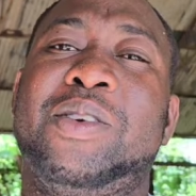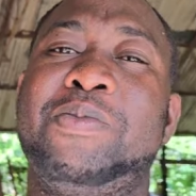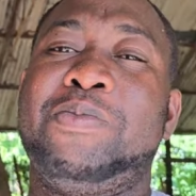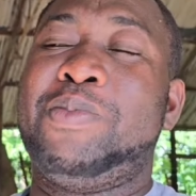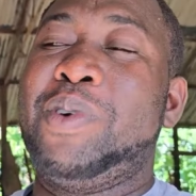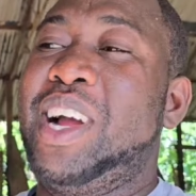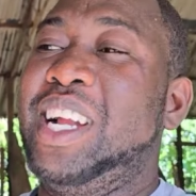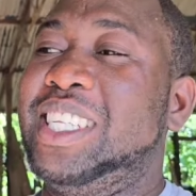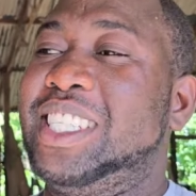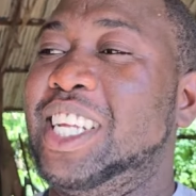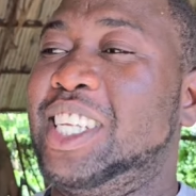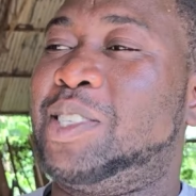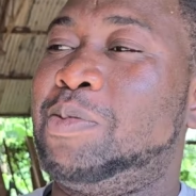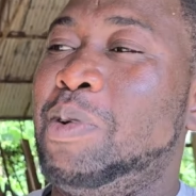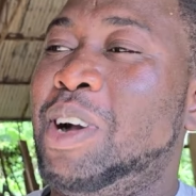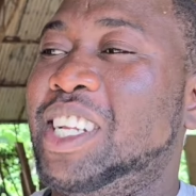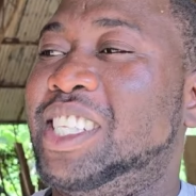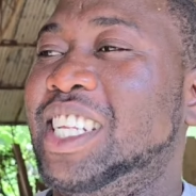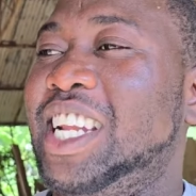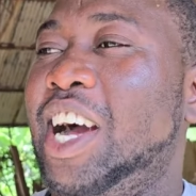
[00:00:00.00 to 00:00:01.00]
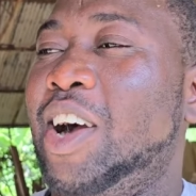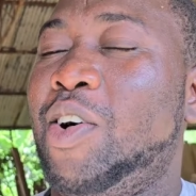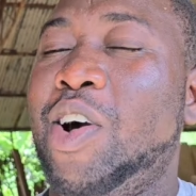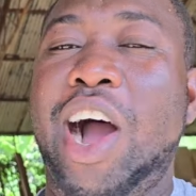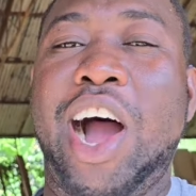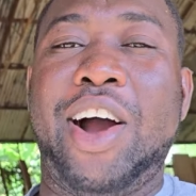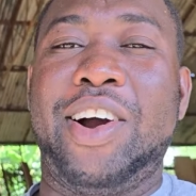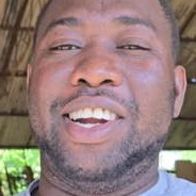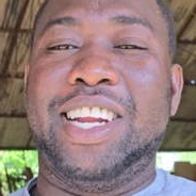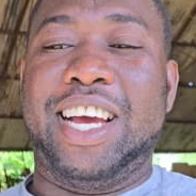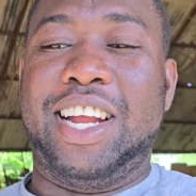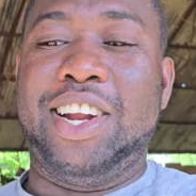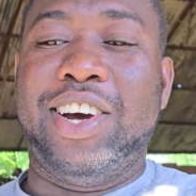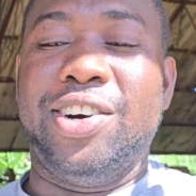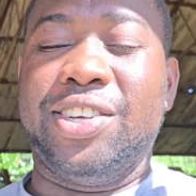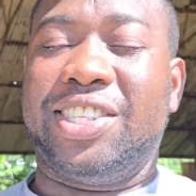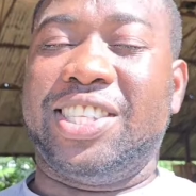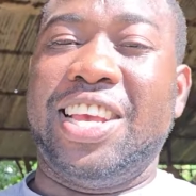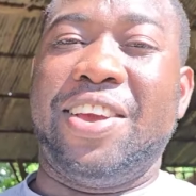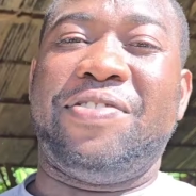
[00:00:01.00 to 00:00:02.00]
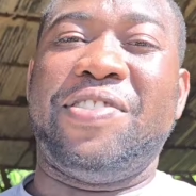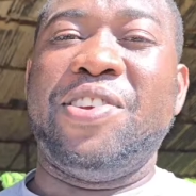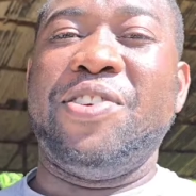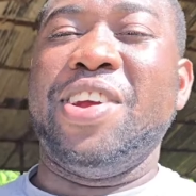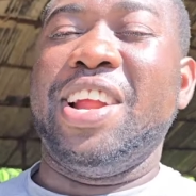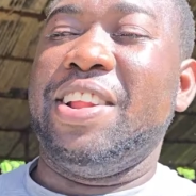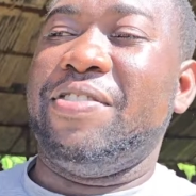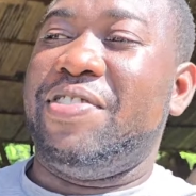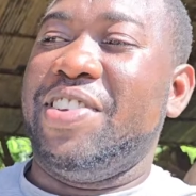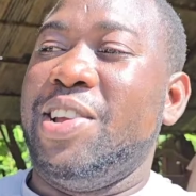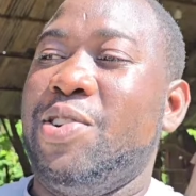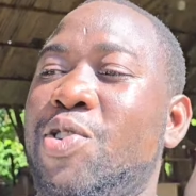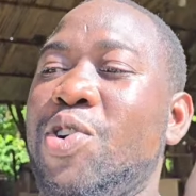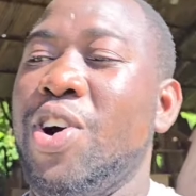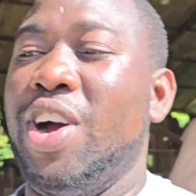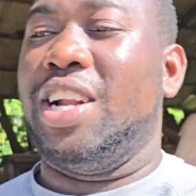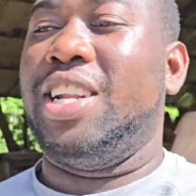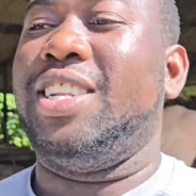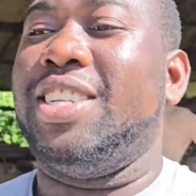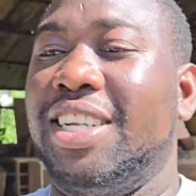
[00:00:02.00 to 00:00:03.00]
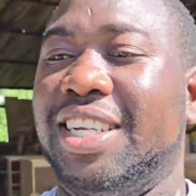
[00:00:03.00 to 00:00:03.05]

apprentice person I go out there now, see if you're ready for your run.